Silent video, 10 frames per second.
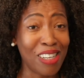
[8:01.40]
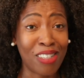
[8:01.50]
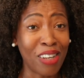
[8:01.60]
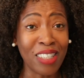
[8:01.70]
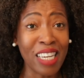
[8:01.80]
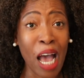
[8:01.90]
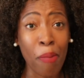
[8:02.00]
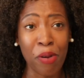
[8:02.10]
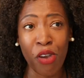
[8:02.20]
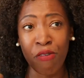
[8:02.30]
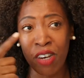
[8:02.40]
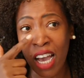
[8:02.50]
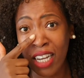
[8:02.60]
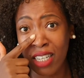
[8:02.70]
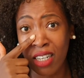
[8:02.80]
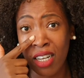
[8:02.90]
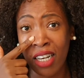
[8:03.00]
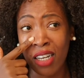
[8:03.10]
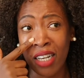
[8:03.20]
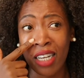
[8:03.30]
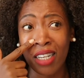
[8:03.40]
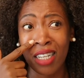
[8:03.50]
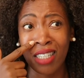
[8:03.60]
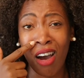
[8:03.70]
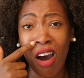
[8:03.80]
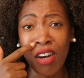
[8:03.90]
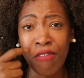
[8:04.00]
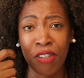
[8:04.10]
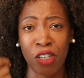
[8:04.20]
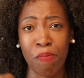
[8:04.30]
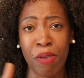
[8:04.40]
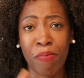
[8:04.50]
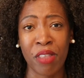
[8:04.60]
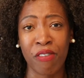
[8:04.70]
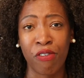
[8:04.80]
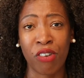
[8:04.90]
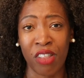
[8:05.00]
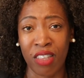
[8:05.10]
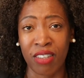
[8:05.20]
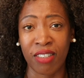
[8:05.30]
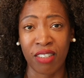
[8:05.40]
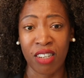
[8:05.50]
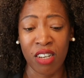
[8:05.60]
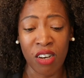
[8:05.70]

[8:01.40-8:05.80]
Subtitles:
doesn't happen overnight, and it's harder for some people than for others.